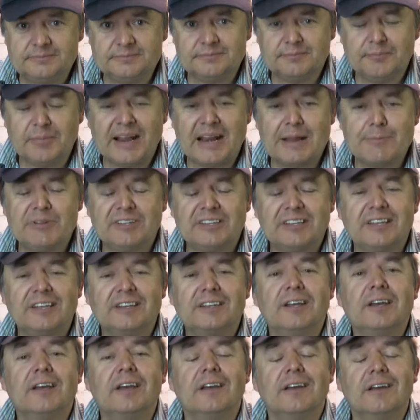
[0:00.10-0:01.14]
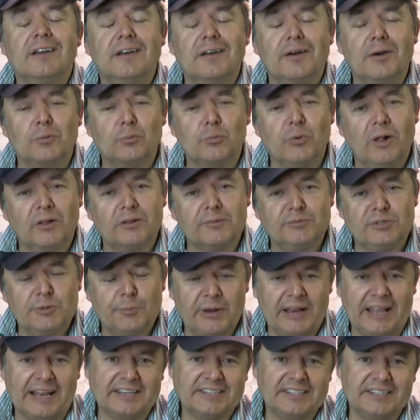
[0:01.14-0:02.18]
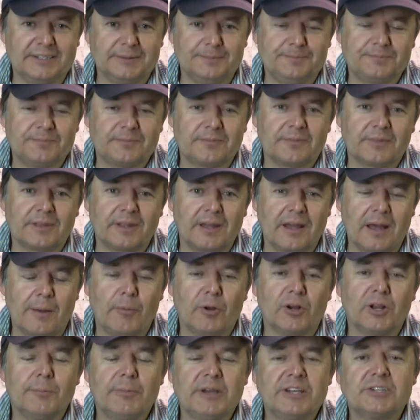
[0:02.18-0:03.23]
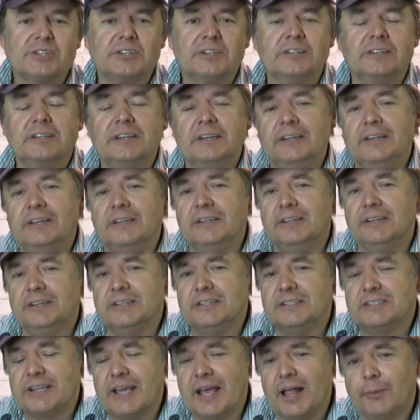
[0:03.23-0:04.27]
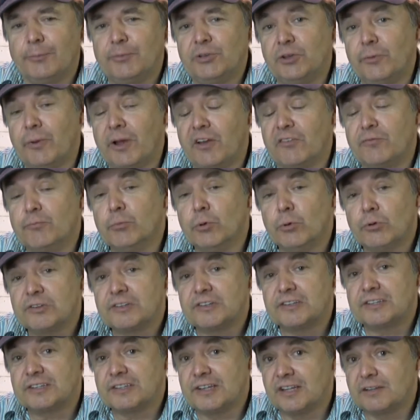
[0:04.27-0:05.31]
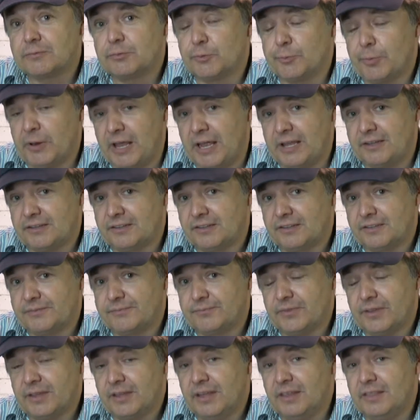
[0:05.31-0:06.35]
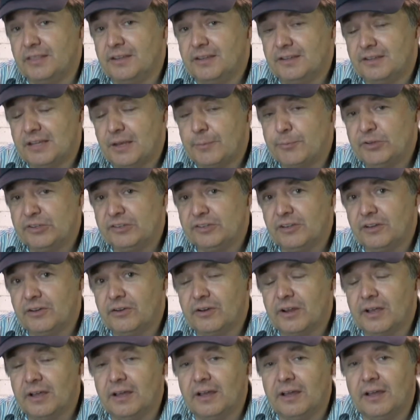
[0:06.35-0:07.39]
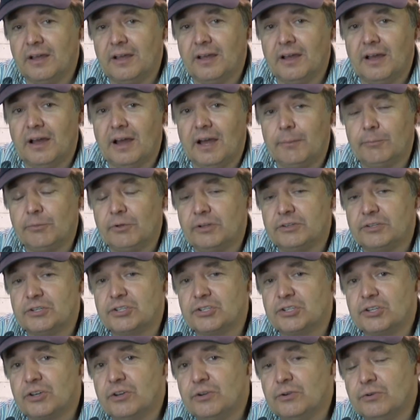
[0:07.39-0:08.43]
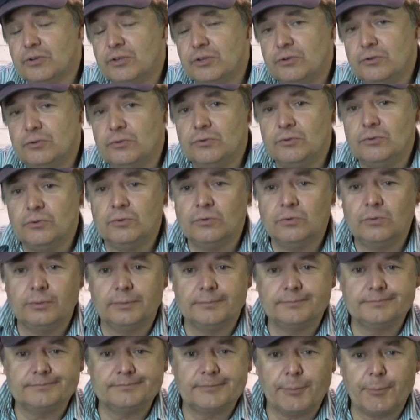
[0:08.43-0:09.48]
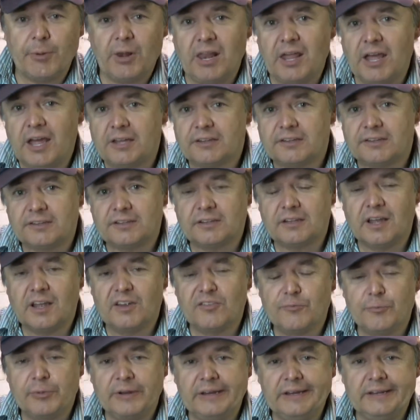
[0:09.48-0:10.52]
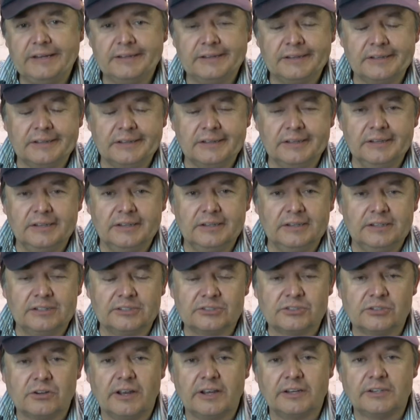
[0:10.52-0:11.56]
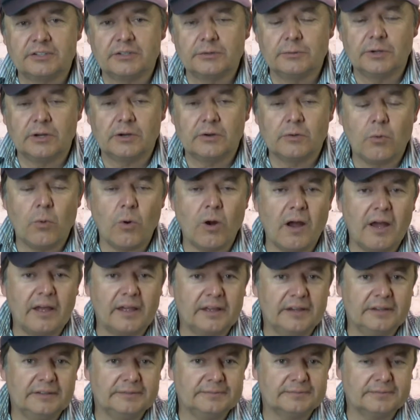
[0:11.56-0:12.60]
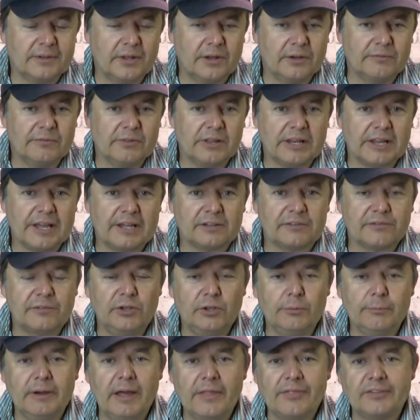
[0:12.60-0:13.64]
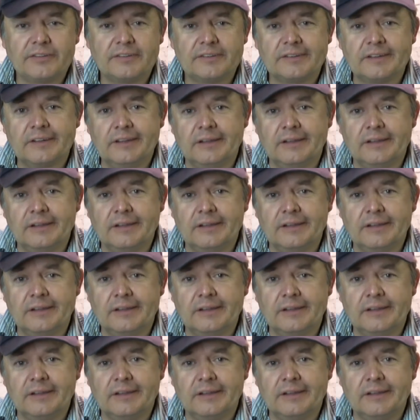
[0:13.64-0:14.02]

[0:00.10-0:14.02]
My name is Ian and welcome to Planted. I'm on a mission to help you have more success with plants. In this episode, I'm going to show you the plants that I've been trying to acquire over the last few months,